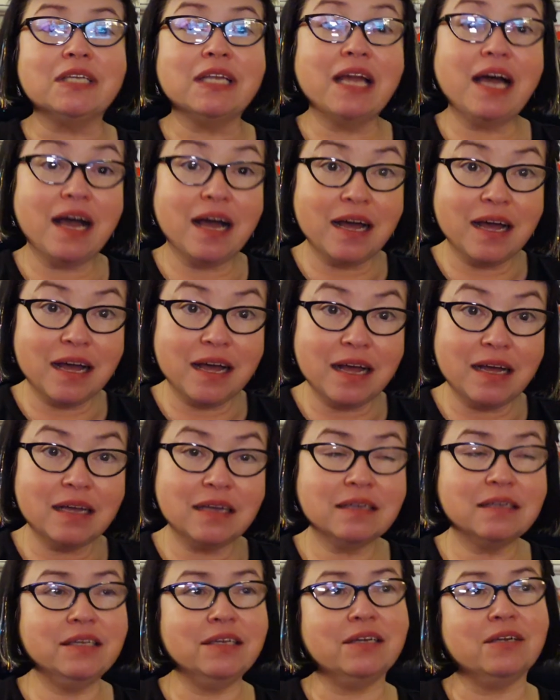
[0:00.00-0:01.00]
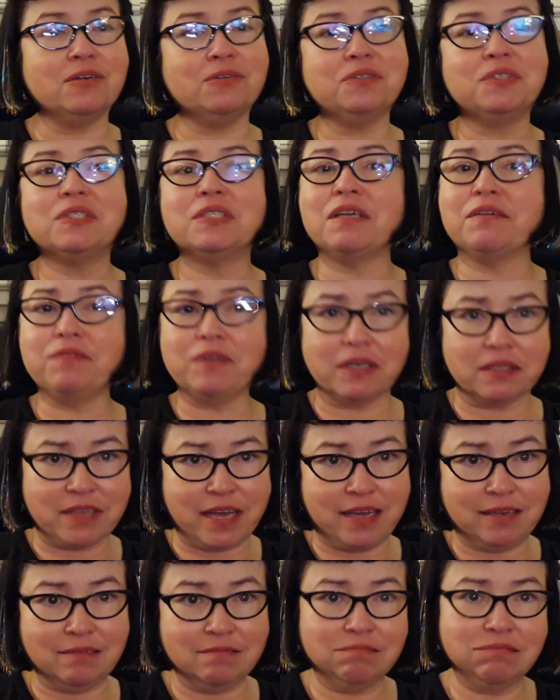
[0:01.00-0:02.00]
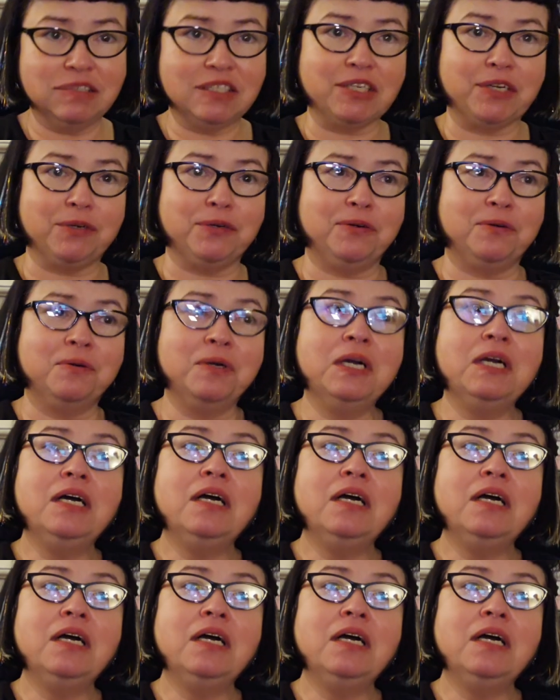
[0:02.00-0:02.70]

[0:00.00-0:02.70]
luck, stuff like that. So,